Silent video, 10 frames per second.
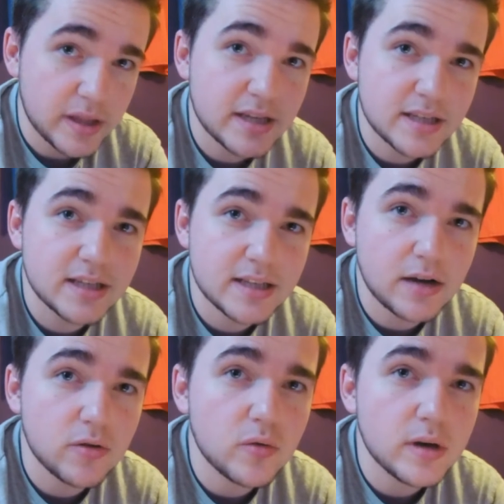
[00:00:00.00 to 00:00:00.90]
this is the
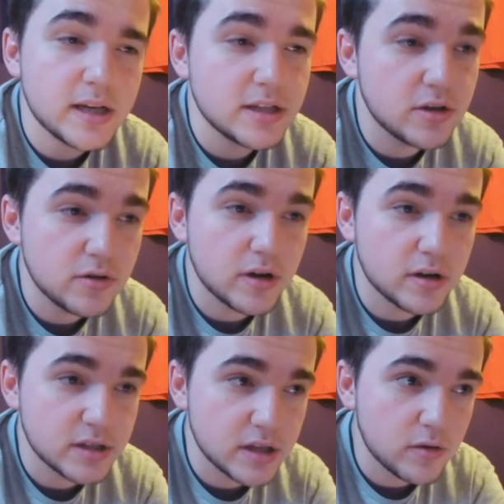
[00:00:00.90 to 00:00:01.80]
sound quality, so you
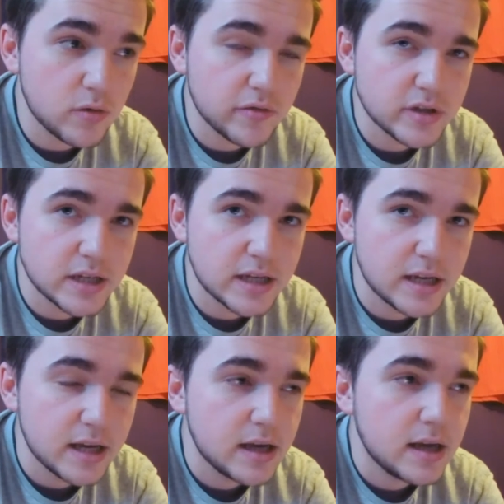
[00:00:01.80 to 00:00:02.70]
guys know, obviously.
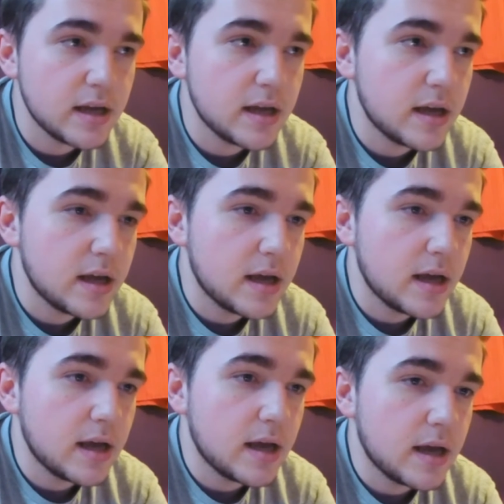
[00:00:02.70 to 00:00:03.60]

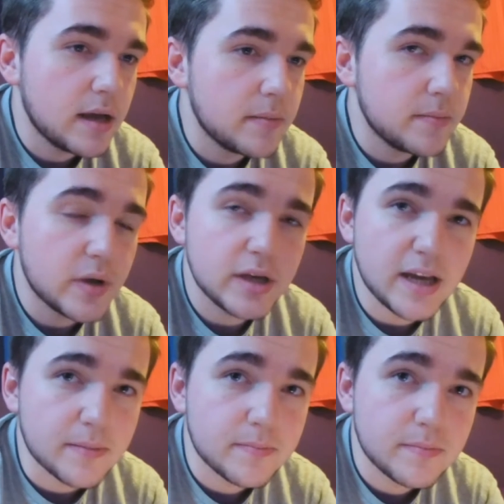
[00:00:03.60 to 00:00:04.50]
But yeah,
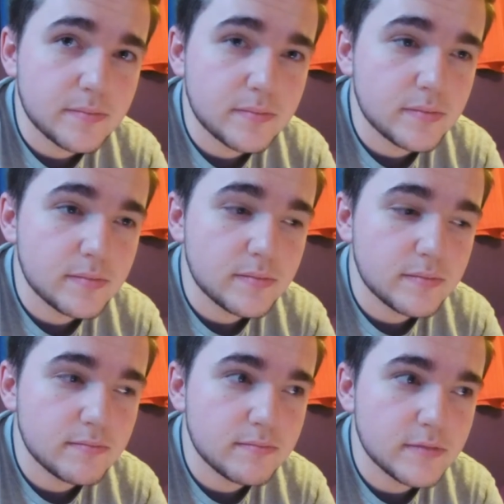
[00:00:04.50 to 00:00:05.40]

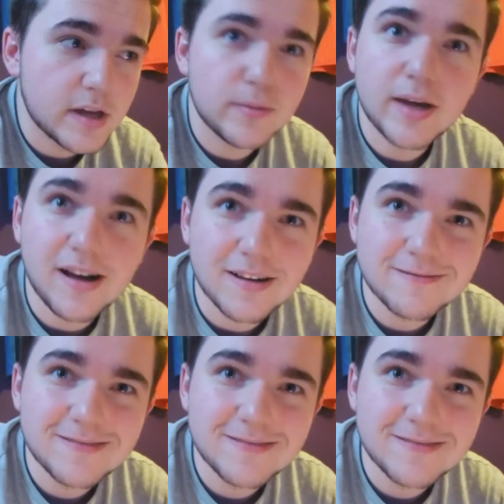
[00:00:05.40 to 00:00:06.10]
there we are.